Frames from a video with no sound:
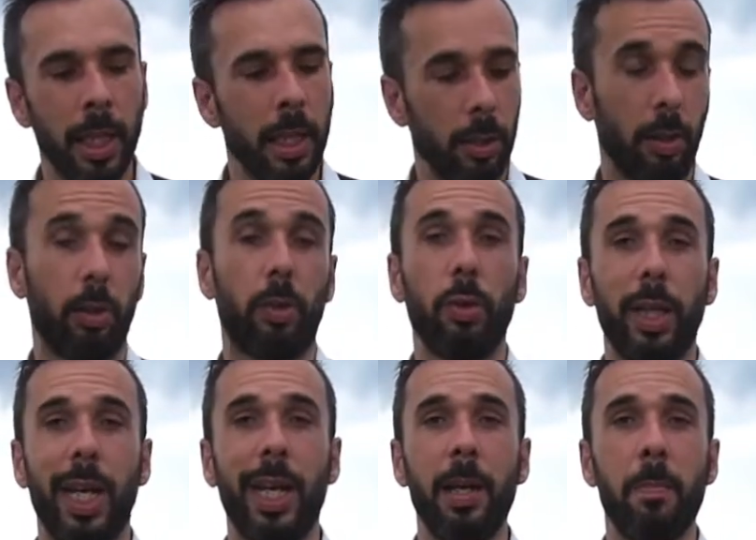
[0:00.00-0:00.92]
So
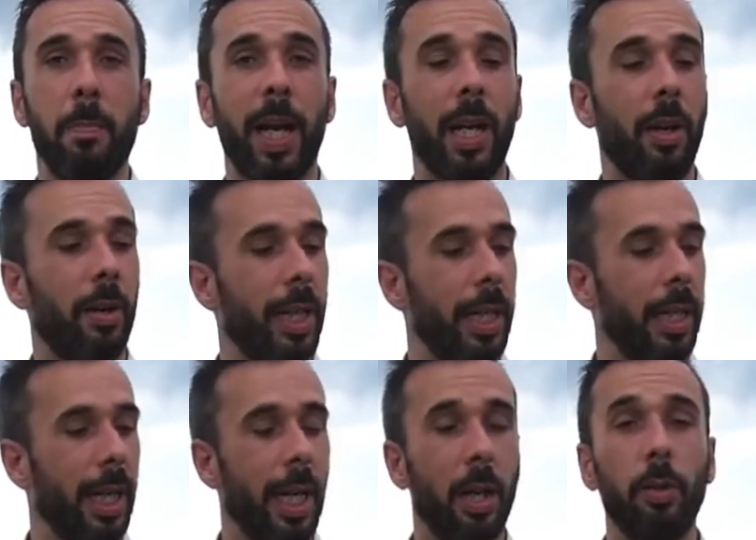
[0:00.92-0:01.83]
today, by learning
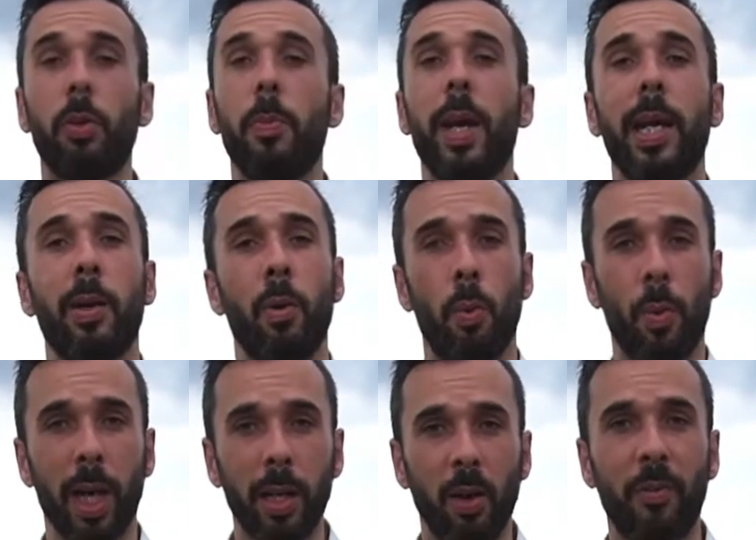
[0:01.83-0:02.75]
how to make
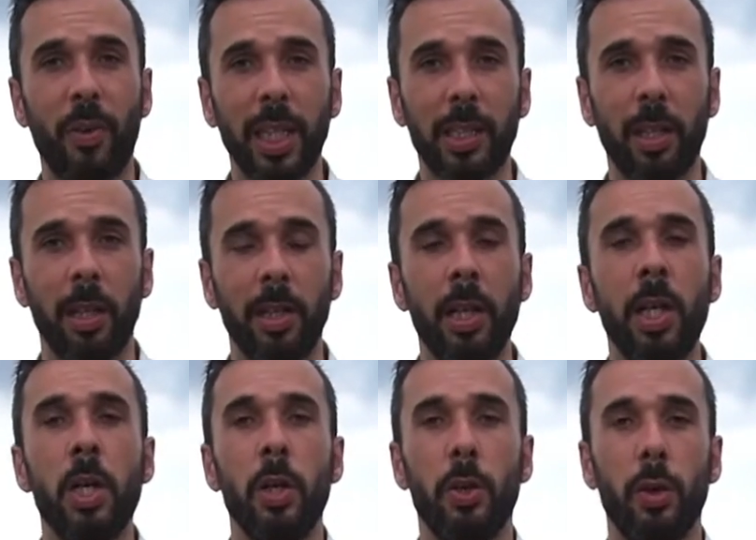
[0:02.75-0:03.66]
one old fashioned,
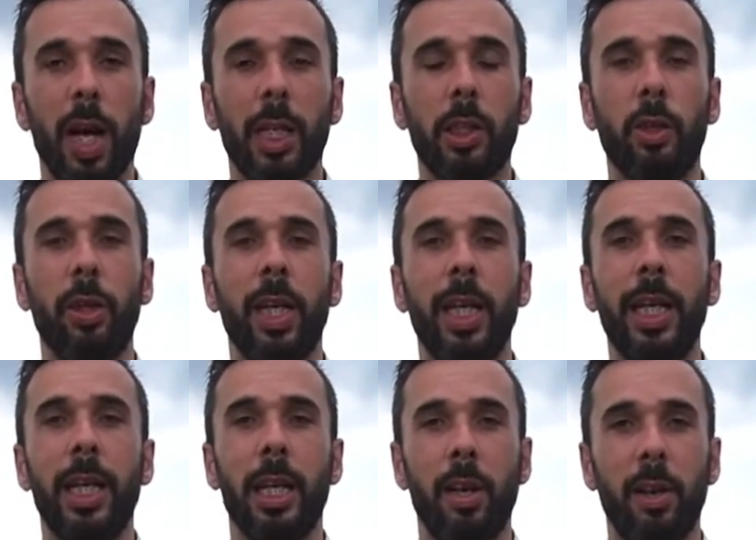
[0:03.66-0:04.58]
you're
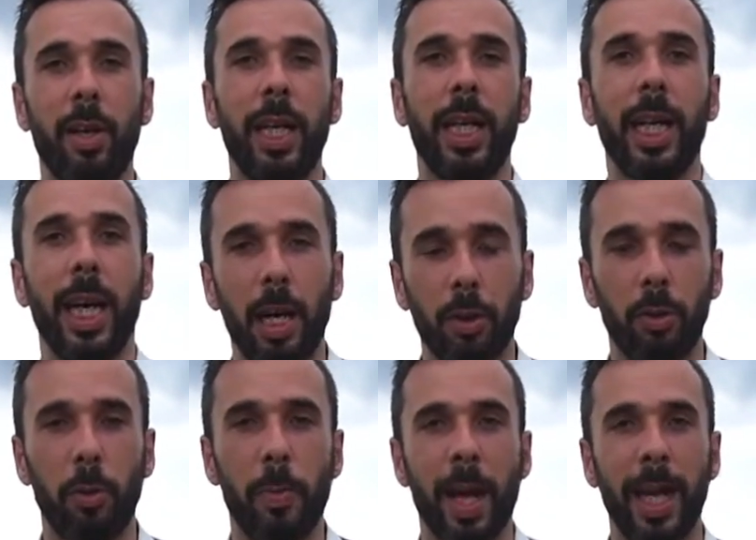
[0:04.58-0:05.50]
actually learning how
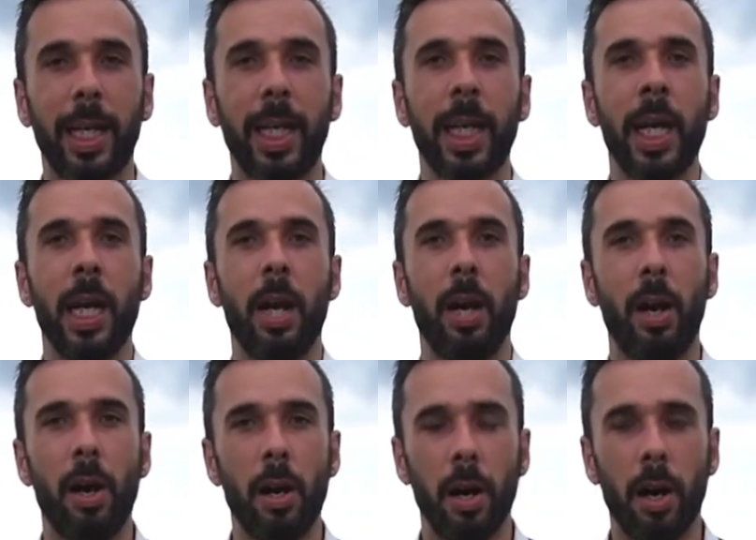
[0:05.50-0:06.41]
to make
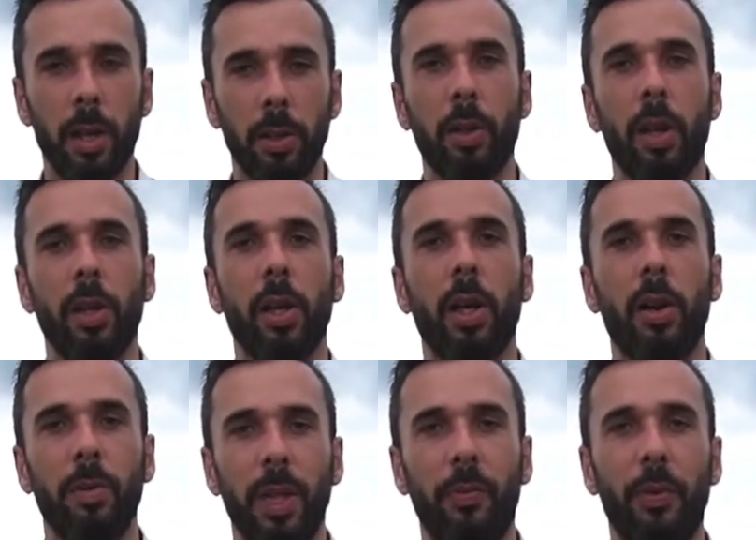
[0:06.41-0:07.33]
100
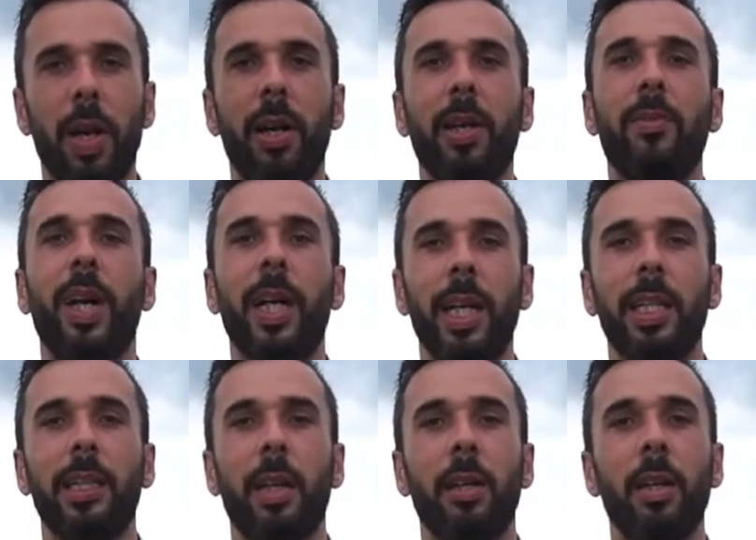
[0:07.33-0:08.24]
of different
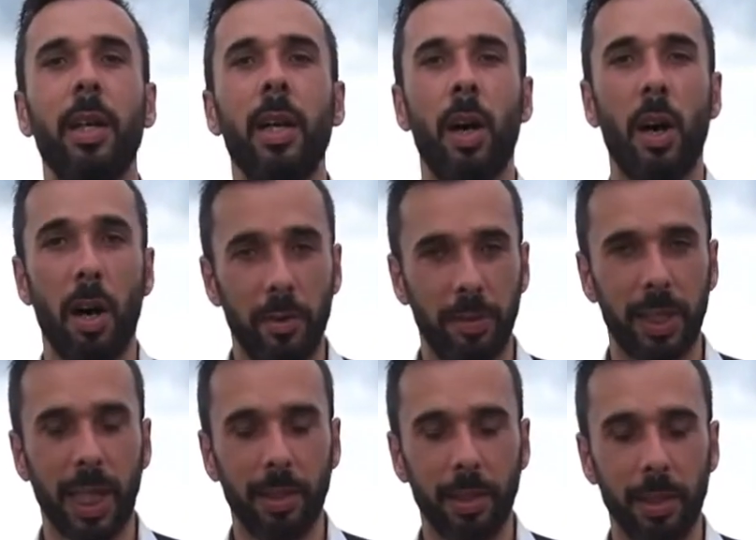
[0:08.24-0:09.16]
variations of
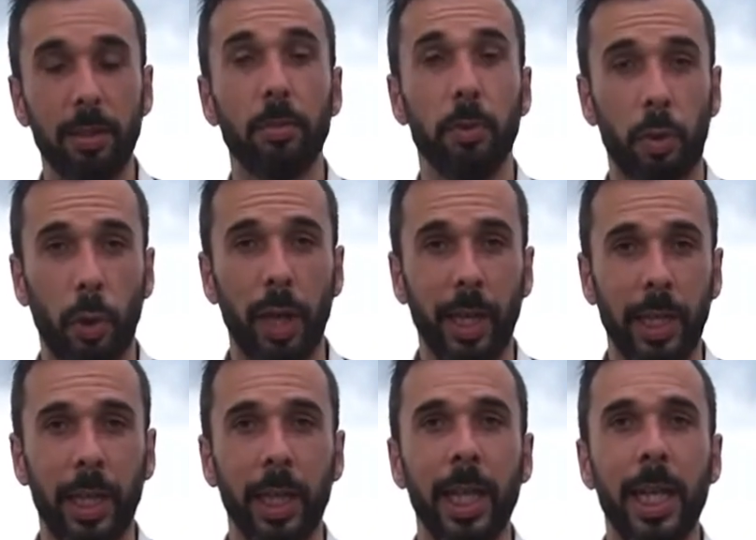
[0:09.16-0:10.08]
that
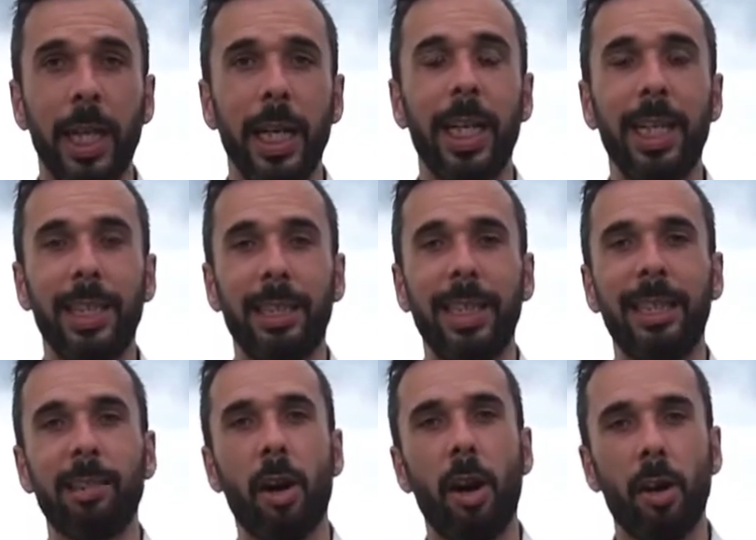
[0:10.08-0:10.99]
drink. It is its
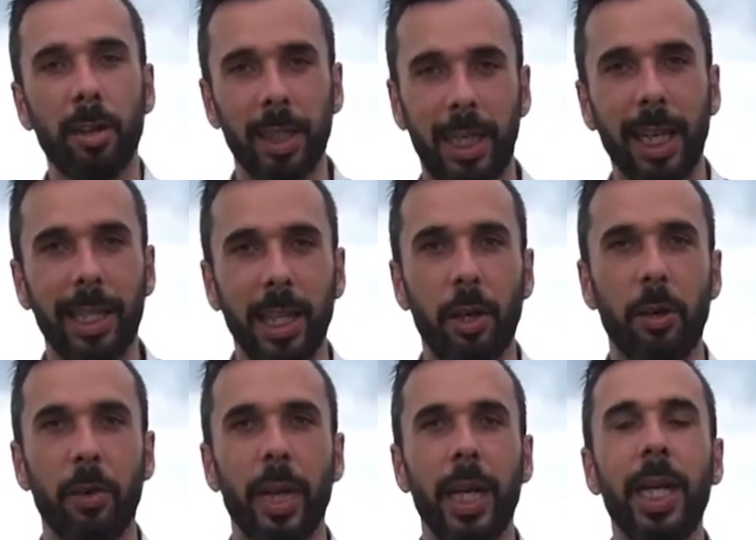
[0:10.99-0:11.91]
own
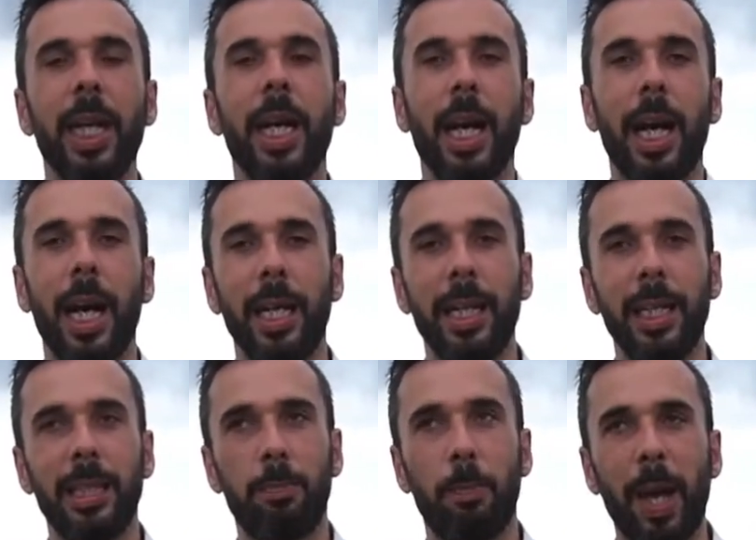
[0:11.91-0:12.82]
category and
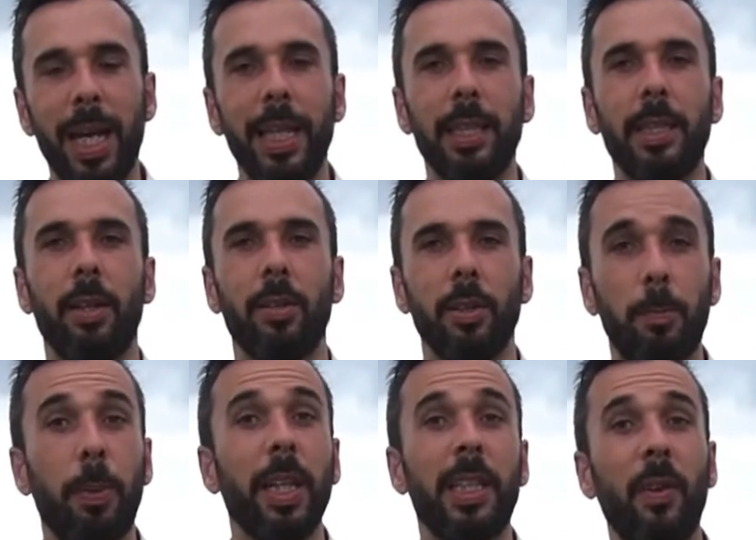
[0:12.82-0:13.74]
it's based on a
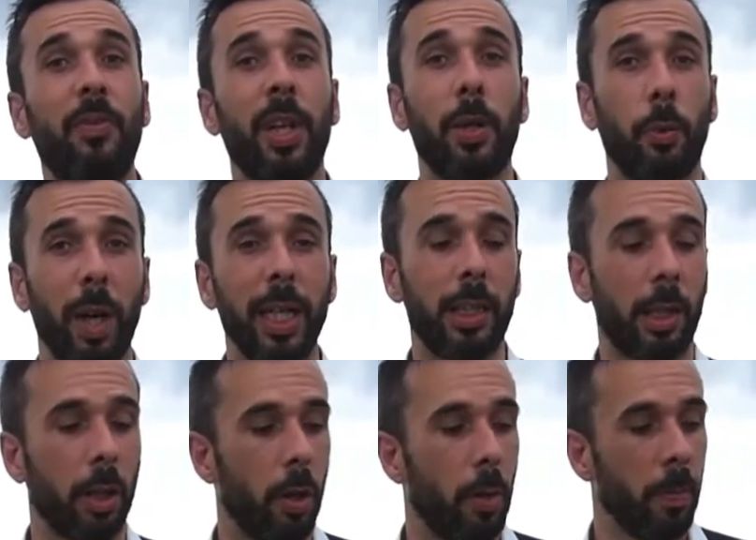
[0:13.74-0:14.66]
specific
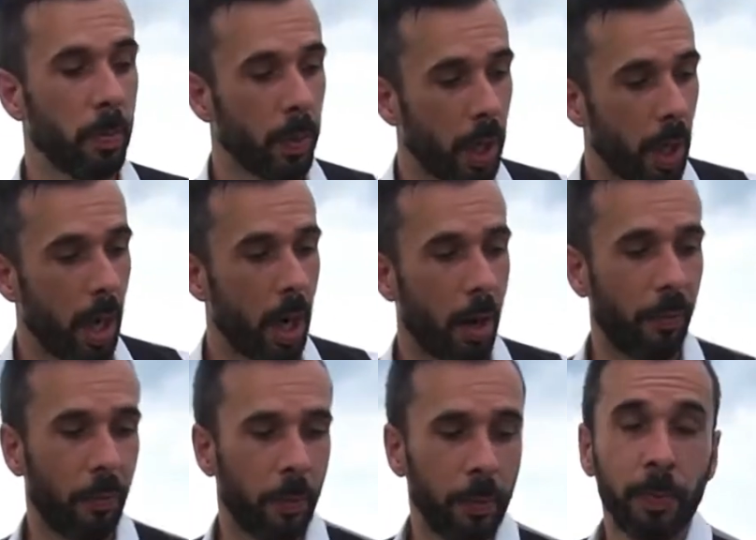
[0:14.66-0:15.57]
ratio
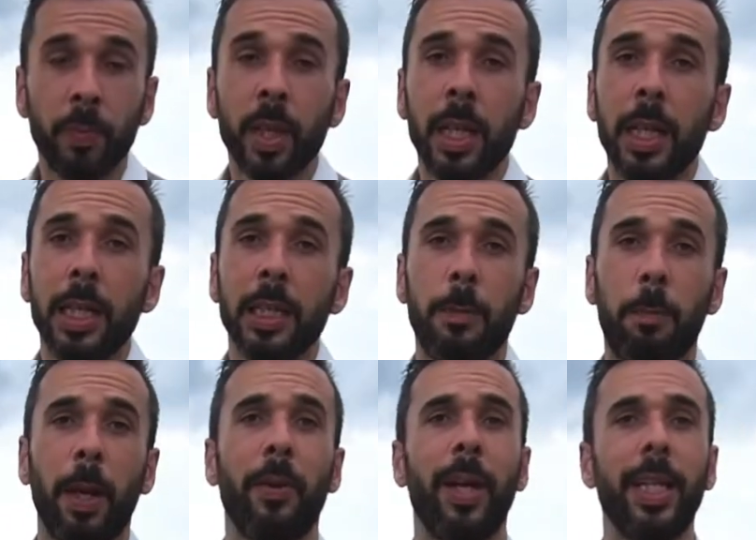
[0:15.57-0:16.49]
of
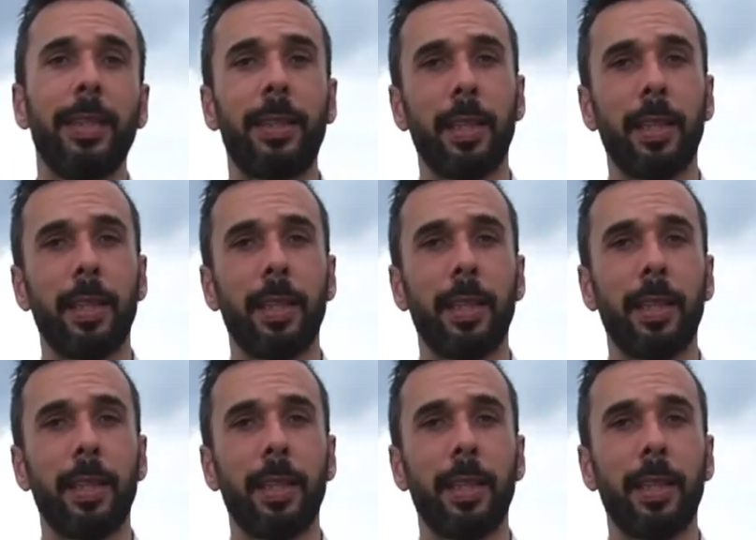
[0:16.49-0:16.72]
spirit.